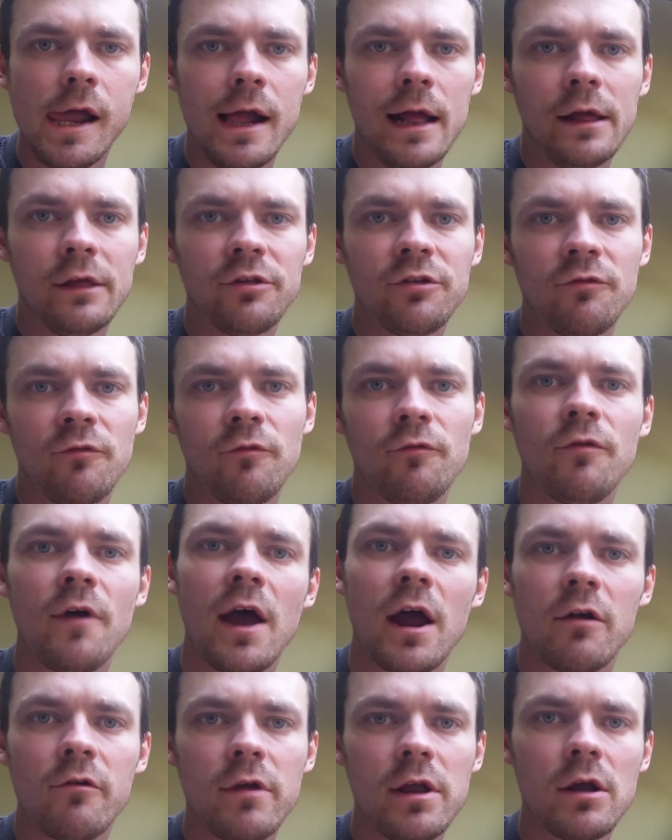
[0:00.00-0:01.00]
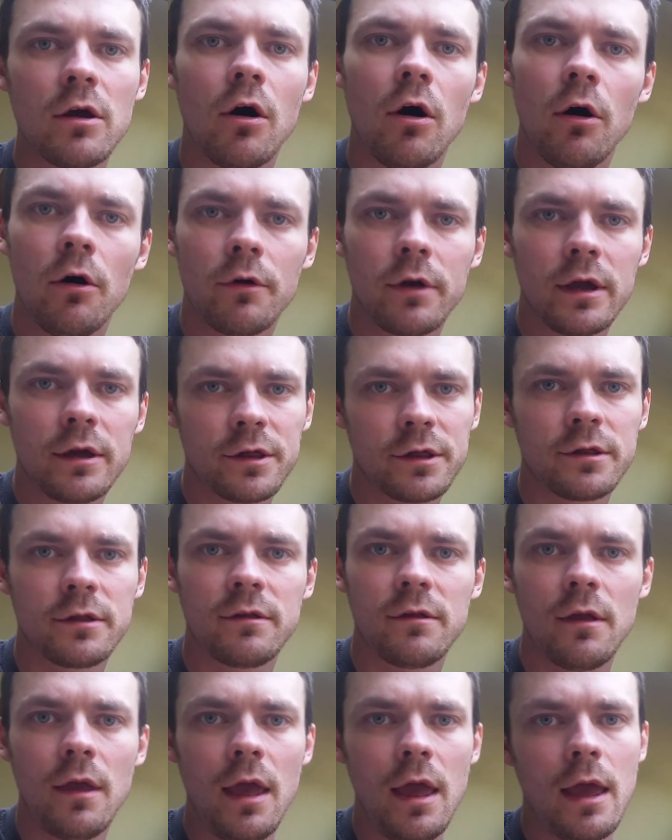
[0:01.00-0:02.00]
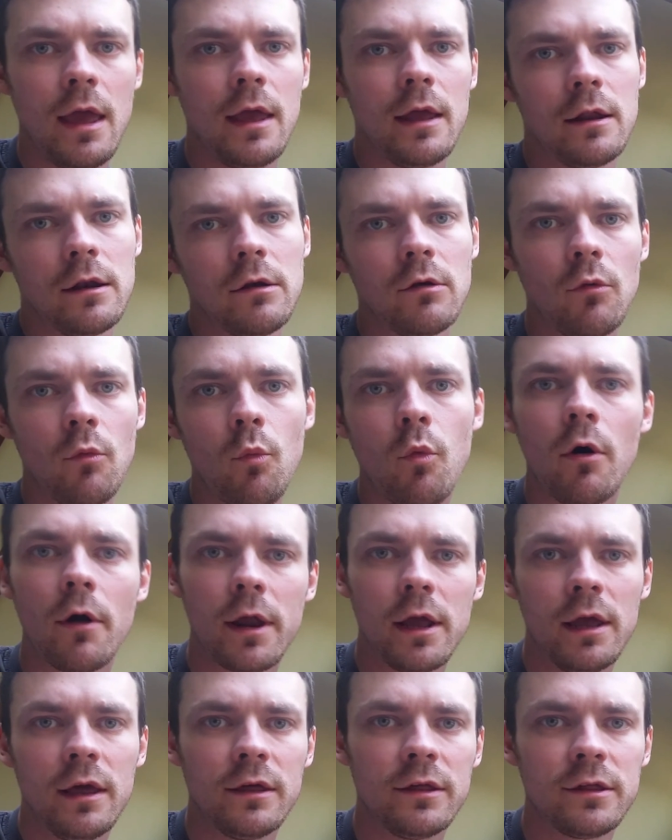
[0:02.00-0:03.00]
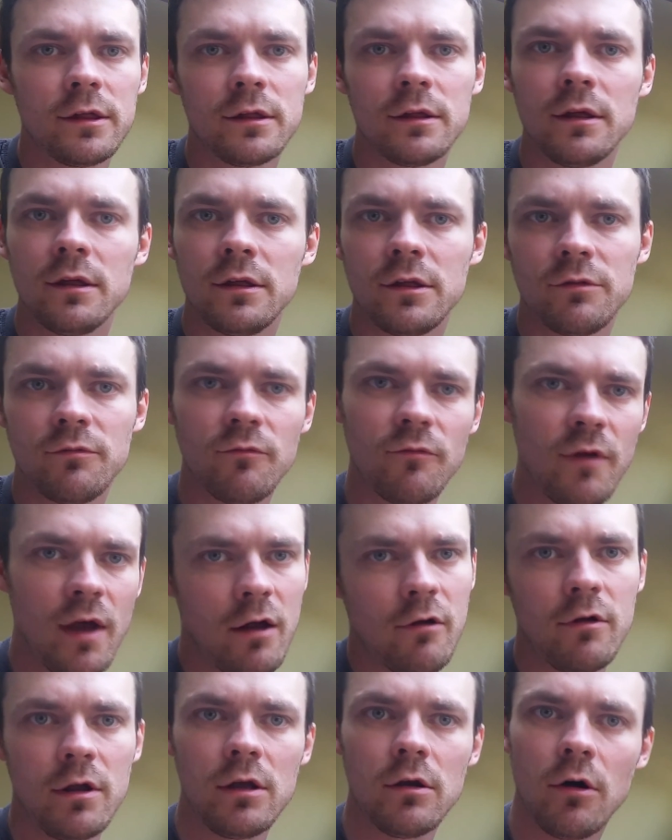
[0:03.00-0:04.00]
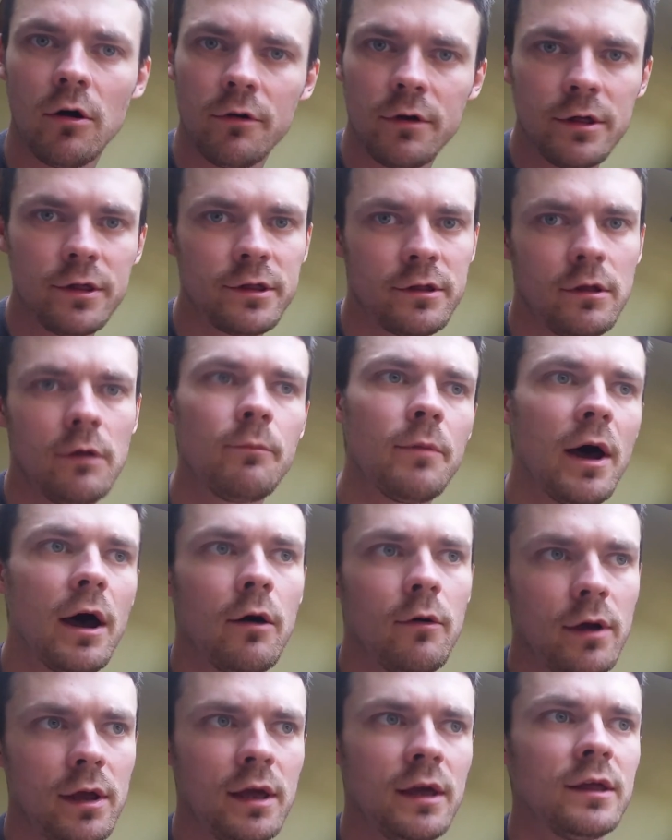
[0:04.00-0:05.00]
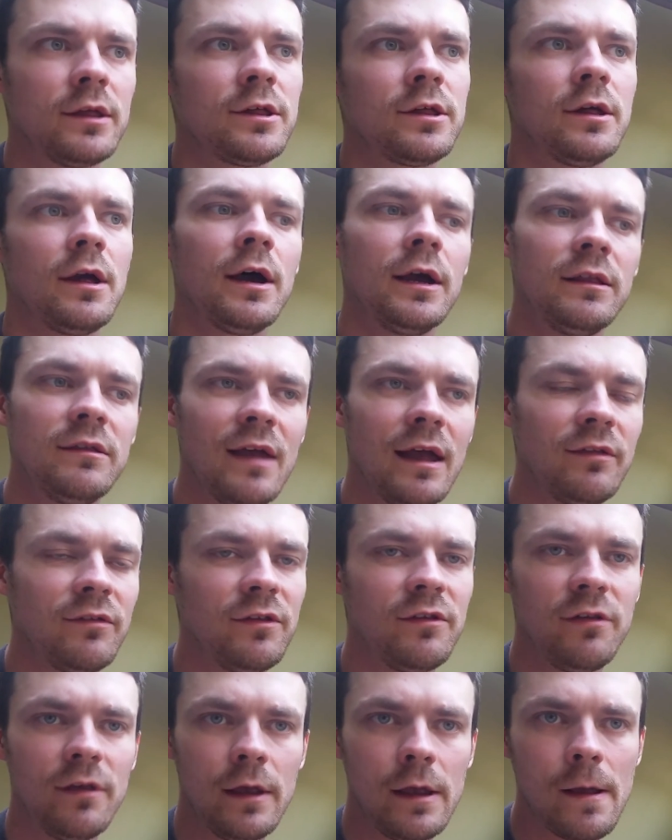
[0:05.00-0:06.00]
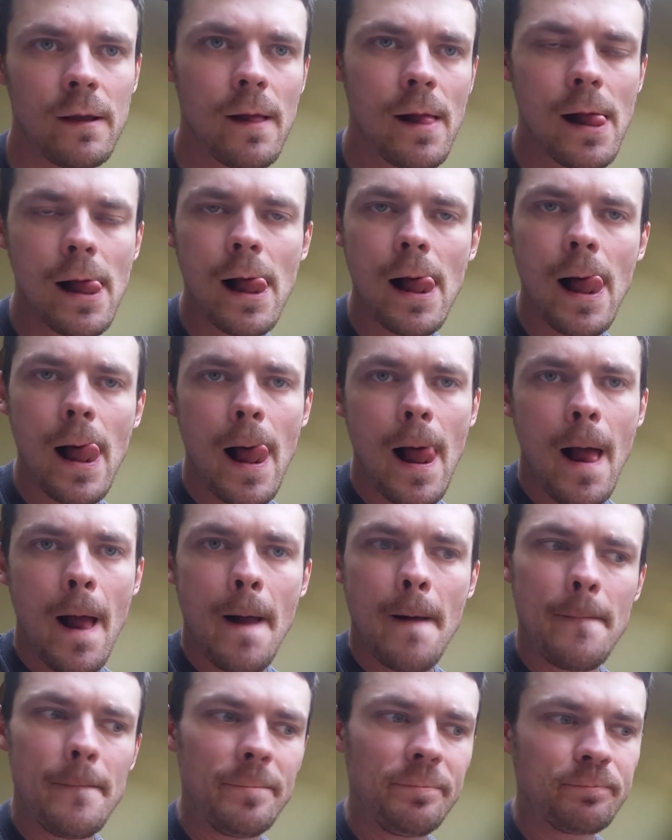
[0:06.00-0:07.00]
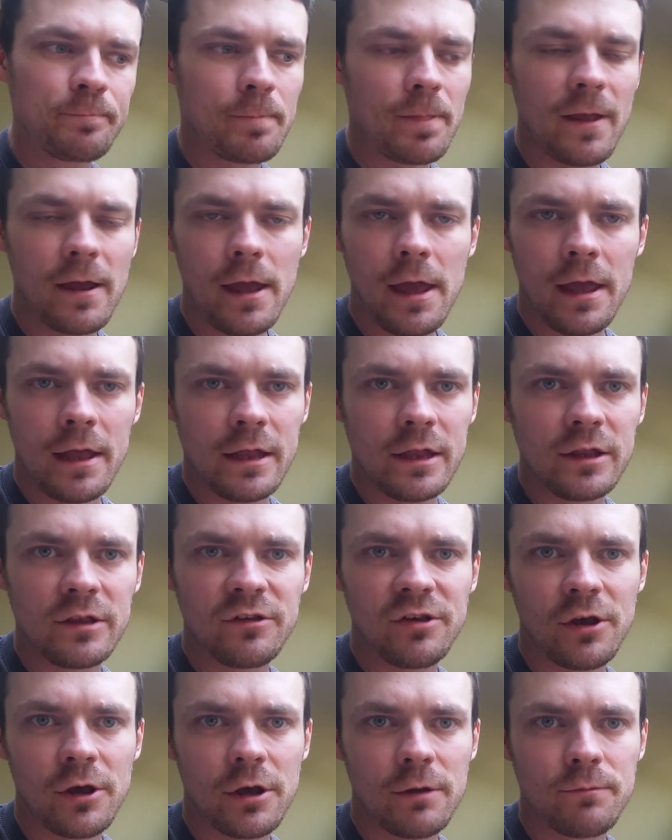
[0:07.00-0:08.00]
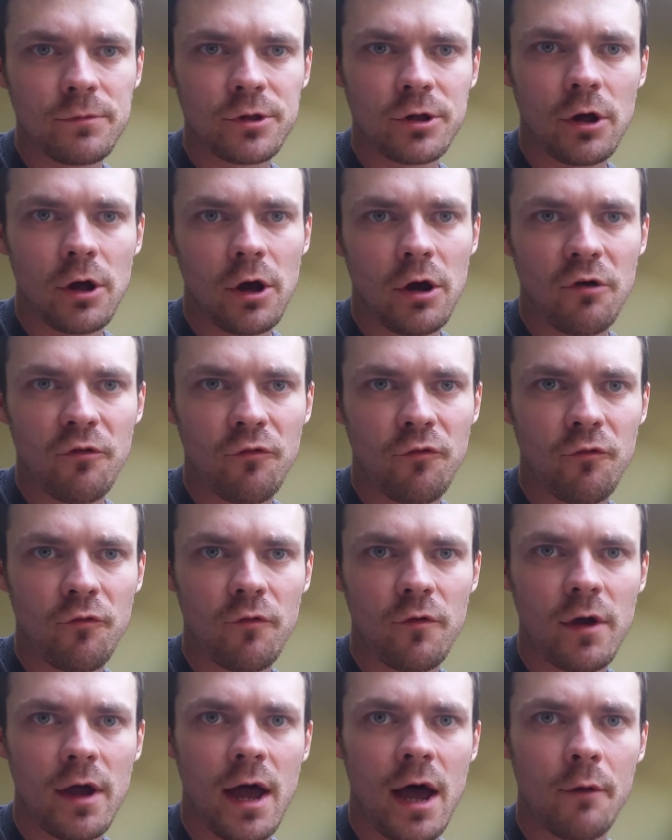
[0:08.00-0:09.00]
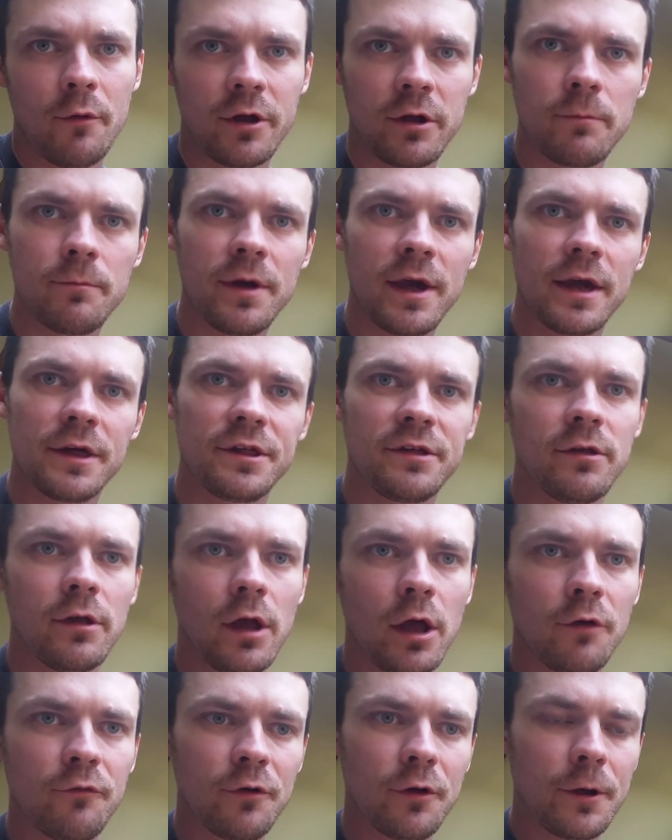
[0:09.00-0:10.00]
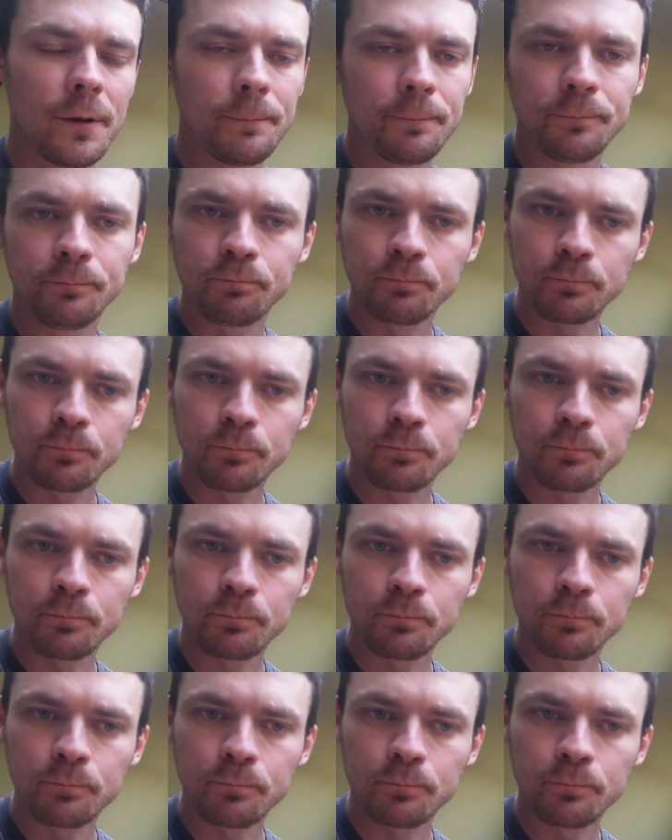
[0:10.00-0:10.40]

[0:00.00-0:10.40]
It's very honest in what it is. It's very honest about its identity. In terms of how it compares to other